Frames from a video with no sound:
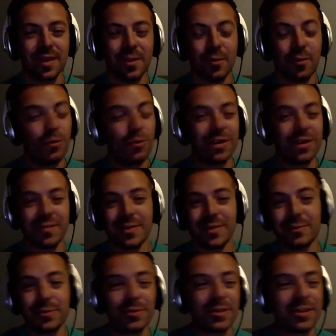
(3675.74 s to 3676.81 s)
we
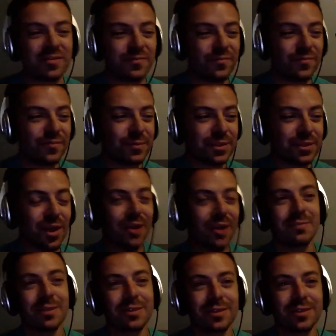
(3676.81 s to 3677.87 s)
wouldn't have talked
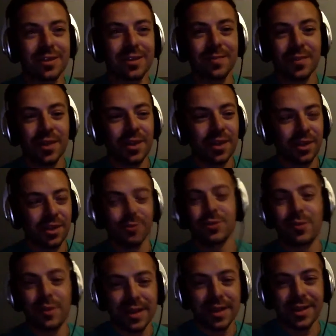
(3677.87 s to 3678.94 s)
about the
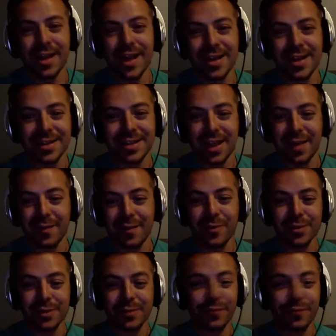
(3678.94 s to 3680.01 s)
Cruiserweight Classic if it
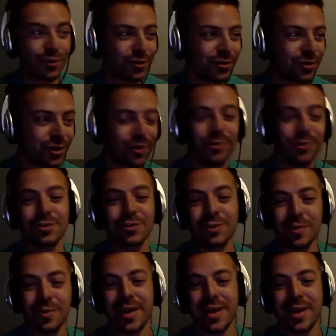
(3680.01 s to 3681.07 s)
wasn't for the
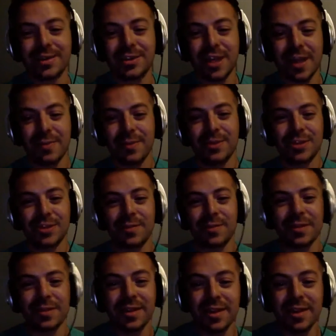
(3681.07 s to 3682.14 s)
Cruiserweight Championship
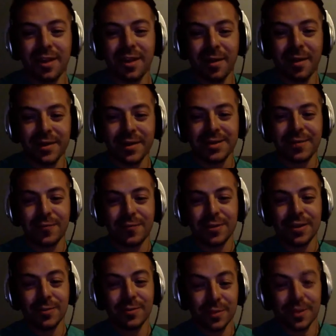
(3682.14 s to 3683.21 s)
and all that stuff
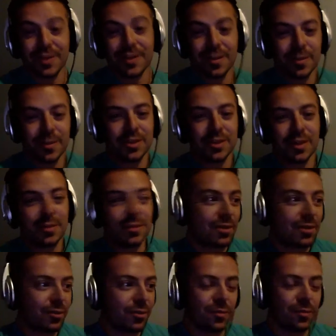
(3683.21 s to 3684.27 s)
within WCW
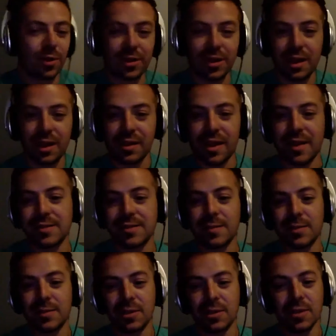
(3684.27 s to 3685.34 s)
that really brought that class
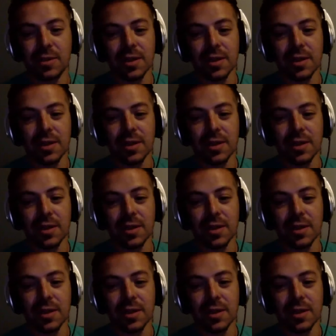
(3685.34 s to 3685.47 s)
up. So